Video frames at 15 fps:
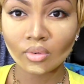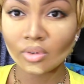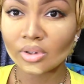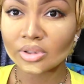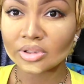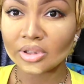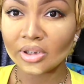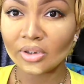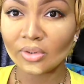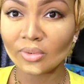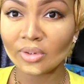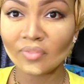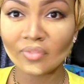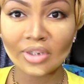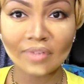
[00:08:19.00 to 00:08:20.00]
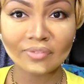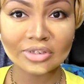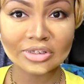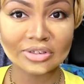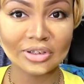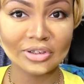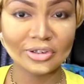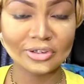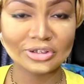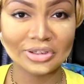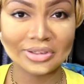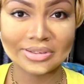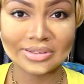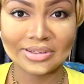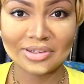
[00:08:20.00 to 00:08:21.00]
See, you don't even have to suck your
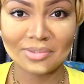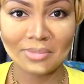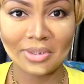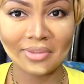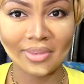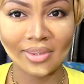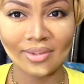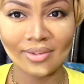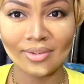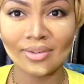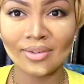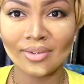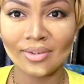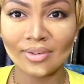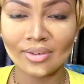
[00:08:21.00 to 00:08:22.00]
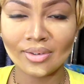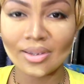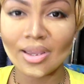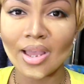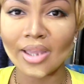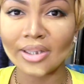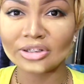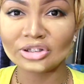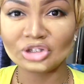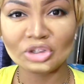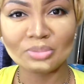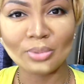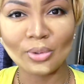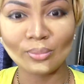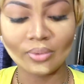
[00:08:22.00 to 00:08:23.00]
cheeks in to make that high
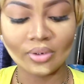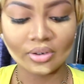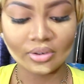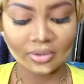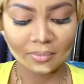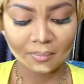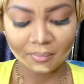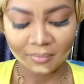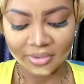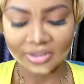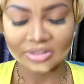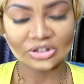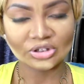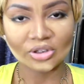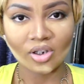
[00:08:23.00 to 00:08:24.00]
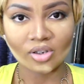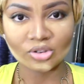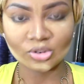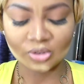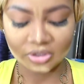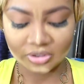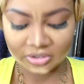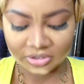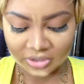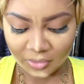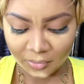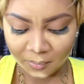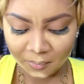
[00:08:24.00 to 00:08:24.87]
cheekbone look because you're contouring. So.